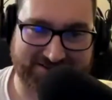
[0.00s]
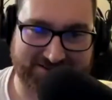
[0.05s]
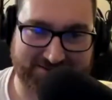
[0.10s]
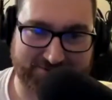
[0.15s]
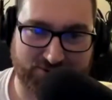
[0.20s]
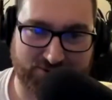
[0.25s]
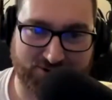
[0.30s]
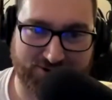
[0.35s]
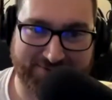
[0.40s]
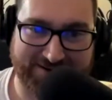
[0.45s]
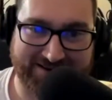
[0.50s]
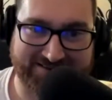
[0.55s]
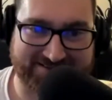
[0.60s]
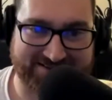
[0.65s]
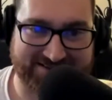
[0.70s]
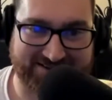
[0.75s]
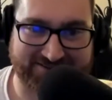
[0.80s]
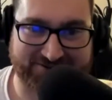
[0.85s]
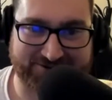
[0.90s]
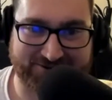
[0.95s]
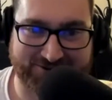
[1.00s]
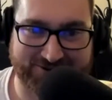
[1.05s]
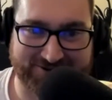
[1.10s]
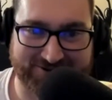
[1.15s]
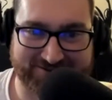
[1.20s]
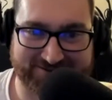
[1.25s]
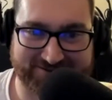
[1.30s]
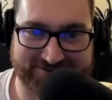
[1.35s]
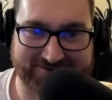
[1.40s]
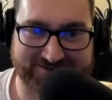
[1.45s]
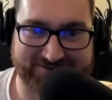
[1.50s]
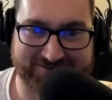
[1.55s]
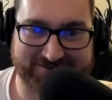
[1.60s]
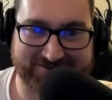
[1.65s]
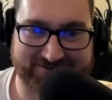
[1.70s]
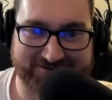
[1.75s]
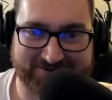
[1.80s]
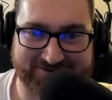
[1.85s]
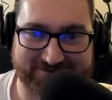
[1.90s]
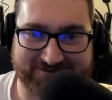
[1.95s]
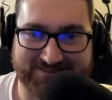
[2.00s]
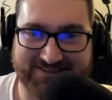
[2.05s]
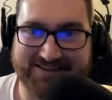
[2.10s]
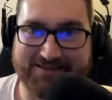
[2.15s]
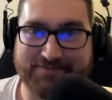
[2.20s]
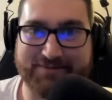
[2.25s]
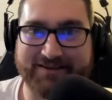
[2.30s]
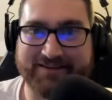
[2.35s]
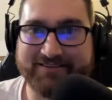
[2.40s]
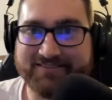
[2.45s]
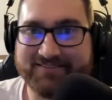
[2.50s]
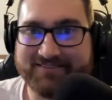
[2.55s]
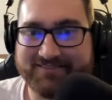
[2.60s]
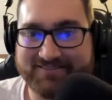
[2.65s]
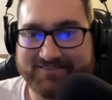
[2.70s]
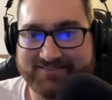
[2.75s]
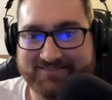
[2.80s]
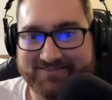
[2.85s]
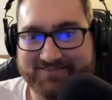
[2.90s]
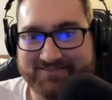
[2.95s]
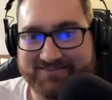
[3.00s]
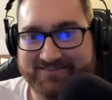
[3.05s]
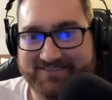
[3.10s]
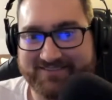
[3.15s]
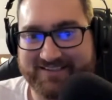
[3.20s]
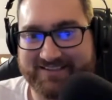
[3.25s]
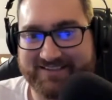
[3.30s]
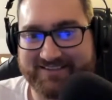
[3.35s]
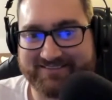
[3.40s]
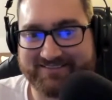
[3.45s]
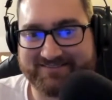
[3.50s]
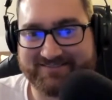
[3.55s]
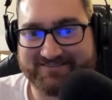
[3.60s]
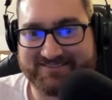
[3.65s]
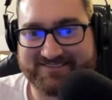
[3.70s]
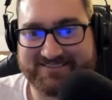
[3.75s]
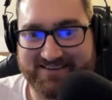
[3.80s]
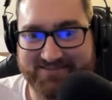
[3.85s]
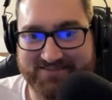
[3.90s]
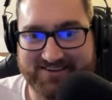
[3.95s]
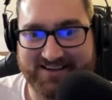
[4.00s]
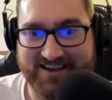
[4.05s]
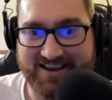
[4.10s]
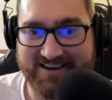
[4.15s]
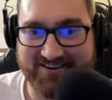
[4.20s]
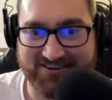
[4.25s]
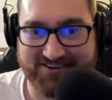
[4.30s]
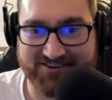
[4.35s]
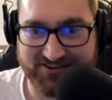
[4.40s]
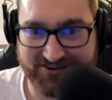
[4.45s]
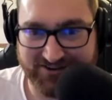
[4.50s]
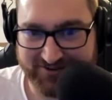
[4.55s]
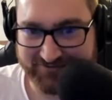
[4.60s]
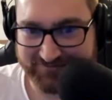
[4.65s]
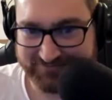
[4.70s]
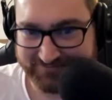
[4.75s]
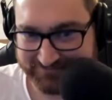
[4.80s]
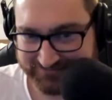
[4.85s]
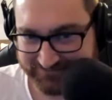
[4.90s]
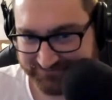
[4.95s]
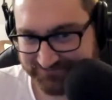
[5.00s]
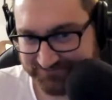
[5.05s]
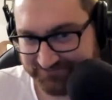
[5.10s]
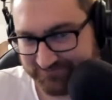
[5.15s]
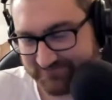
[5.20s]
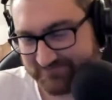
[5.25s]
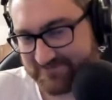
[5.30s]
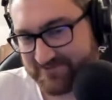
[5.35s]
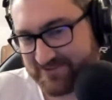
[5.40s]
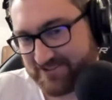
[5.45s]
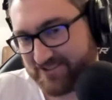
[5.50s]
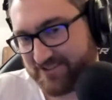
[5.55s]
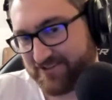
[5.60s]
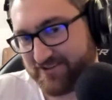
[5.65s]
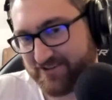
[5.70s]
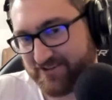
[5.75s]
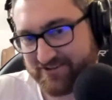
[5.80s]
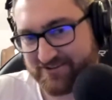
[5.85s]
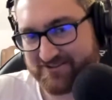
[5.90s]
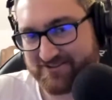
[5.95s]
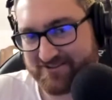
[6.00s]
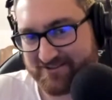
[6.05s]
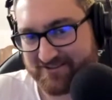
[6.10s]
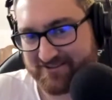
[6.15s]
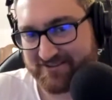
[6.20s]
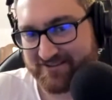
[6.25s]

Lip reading: the poor man Zalatoris is Neiman at 7,800. So there's.